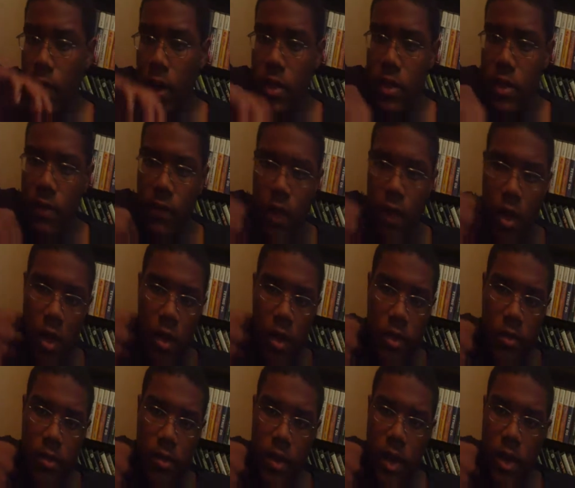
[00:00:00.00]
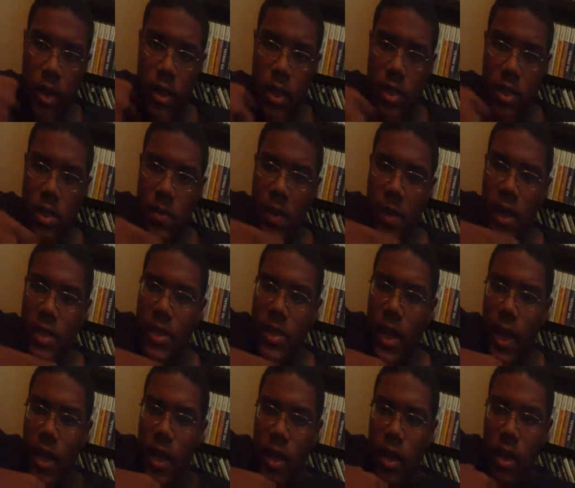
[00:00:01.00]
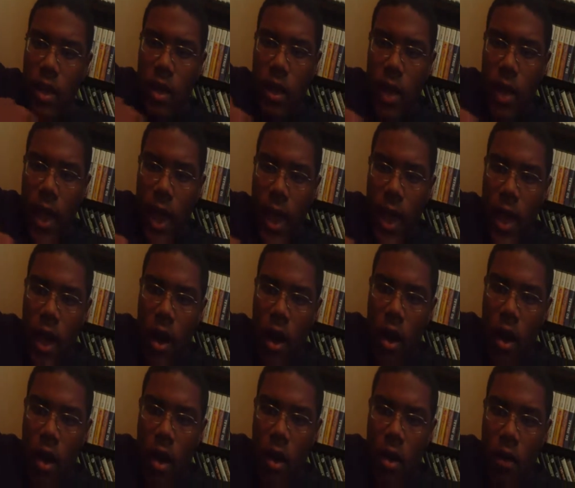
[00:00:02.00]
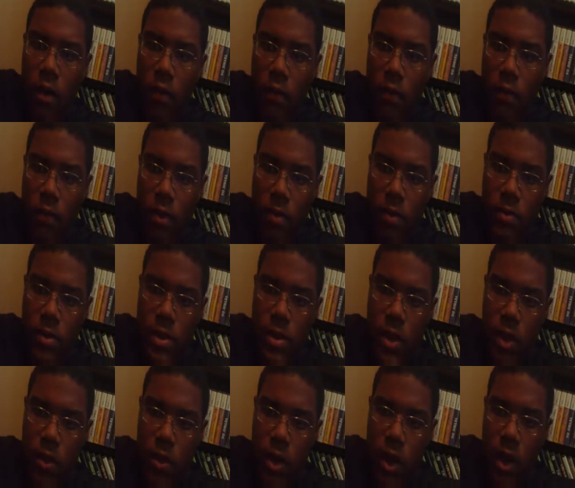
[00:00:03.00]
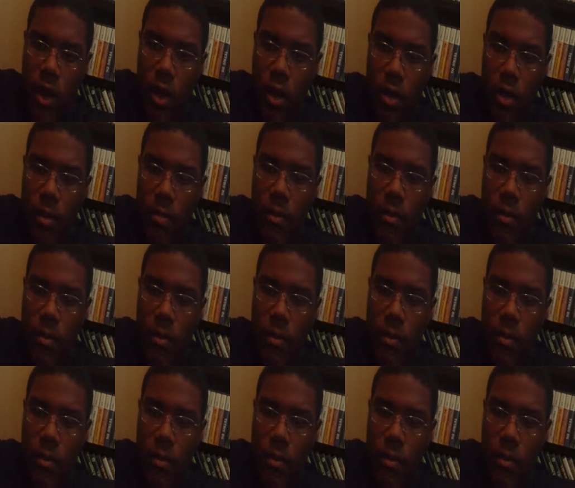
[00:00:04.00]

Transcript: First of all, nothing spectacular at all from Sony,